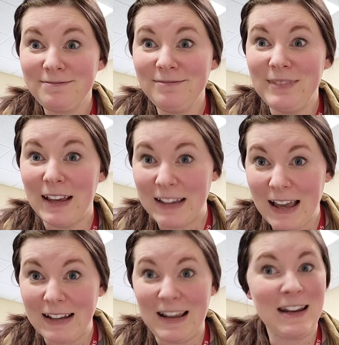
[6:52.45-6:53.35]

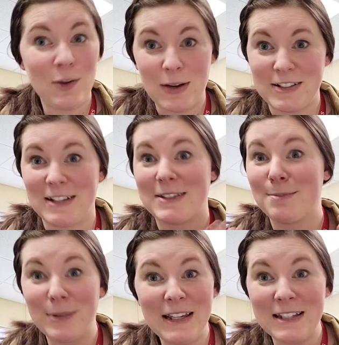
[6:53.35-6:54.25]
Again, any questions,
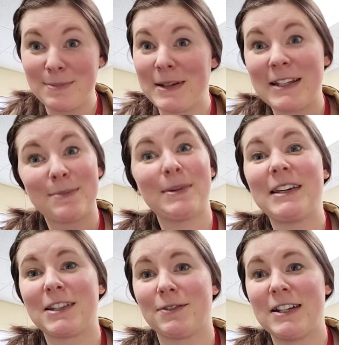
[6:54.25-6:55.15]
please
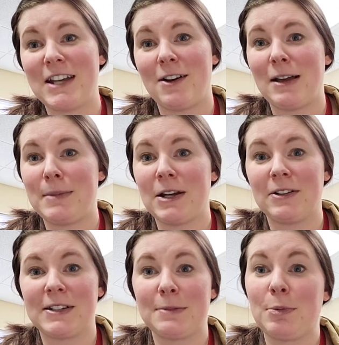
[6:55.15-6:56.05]
reach out. I'm here to
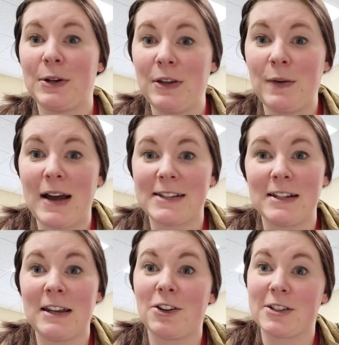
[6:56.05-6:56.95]
support you guys and
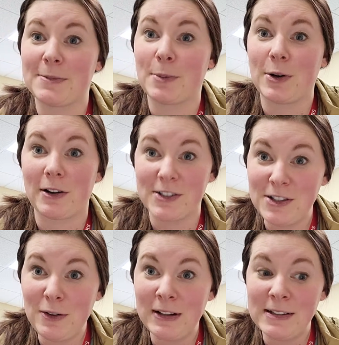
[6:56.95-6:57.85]
here to support our
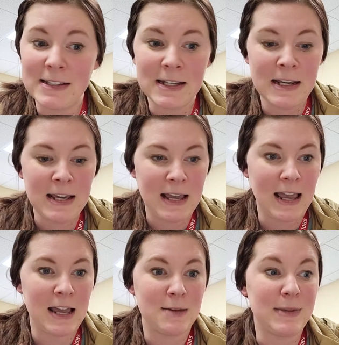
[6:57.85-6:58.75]
students,
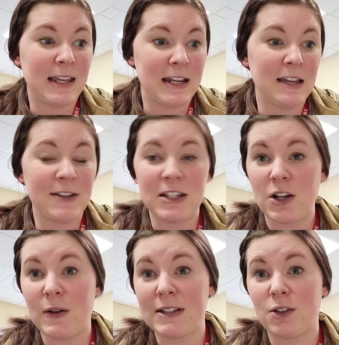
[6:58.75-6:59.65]
and McKinney Vento
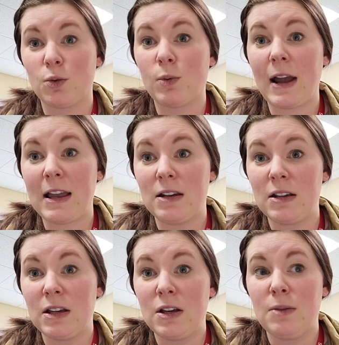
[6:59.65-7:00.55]
is a great
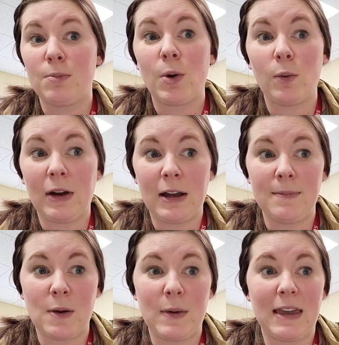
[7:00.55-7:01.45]
program
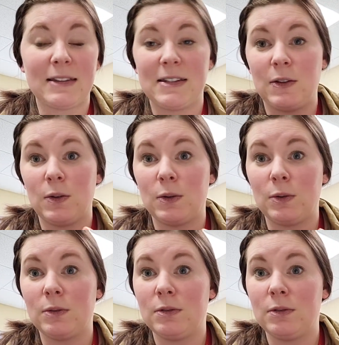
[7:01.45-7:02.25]
that we get to